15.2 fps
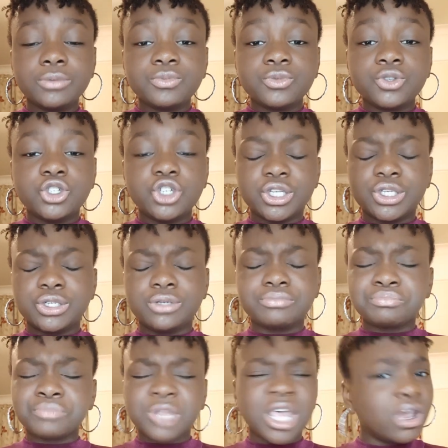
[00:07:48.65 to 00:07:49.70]
just
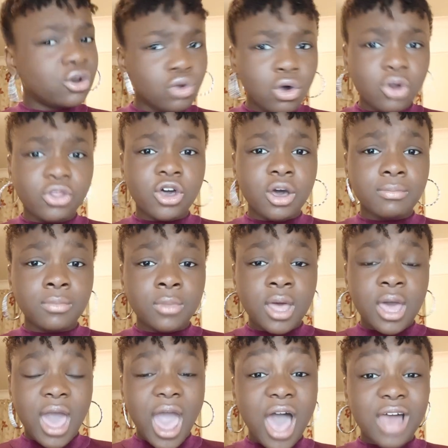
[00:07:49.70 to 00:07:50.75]
ignore them.
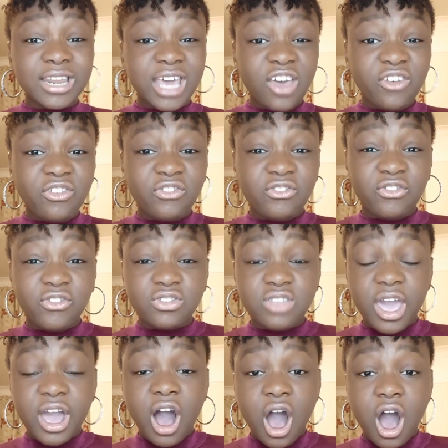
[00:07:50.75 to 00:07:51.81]
And if
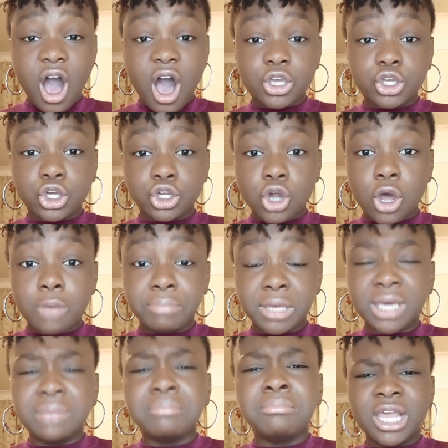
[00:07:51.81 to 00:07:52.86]
they are,
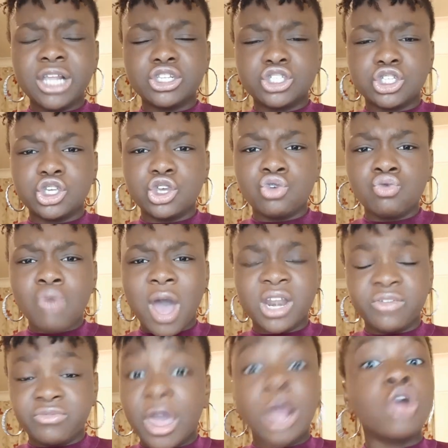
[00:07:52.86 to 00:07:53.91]
being mean to you, and
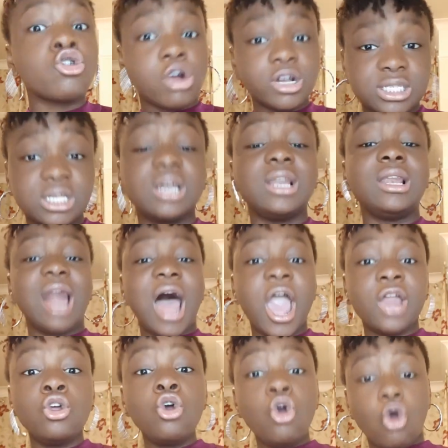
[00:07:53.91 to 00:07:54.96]
if they're crossing a
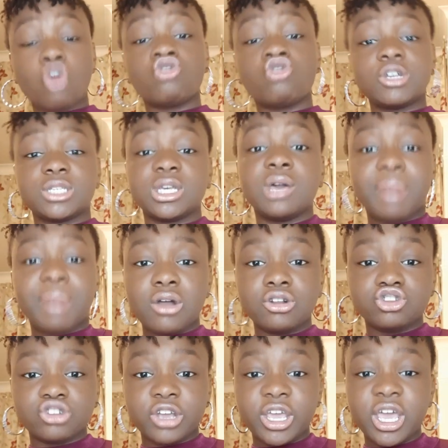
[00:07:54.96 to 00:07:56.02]
line or crossing a
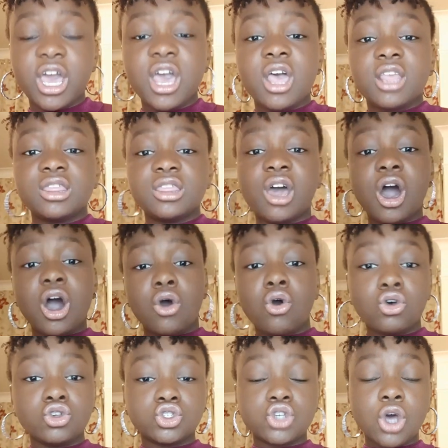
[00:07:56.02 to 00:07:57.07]
boundary, there are
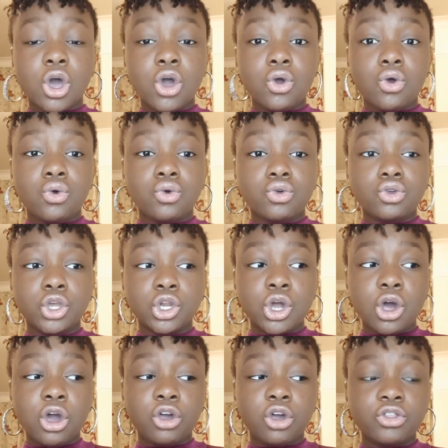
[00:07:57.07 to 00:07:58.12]
also,
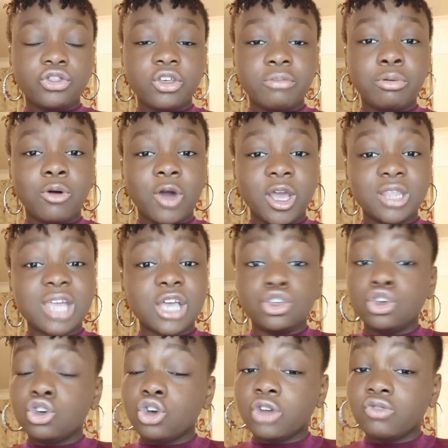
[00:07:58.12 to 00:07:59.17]
the point that
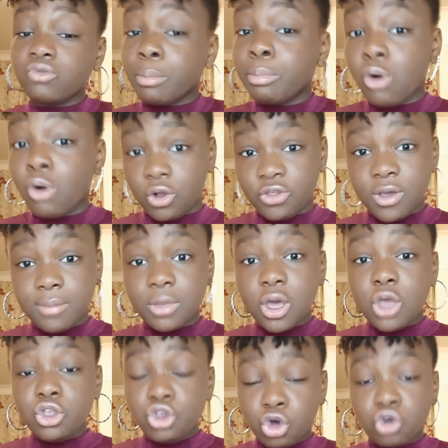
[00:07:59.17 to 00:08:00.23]
you could report them.
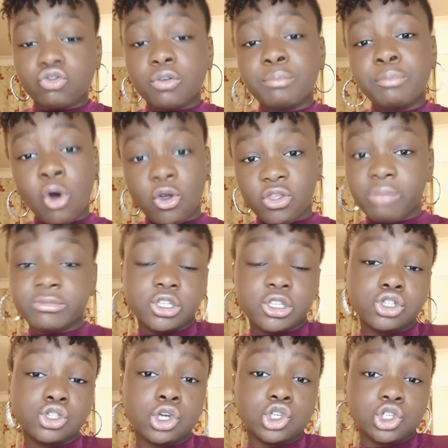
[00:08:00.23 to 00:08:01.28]
You could report them to
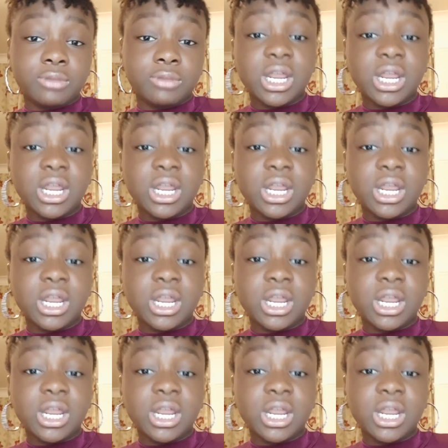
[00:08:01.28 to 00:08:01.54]
the social media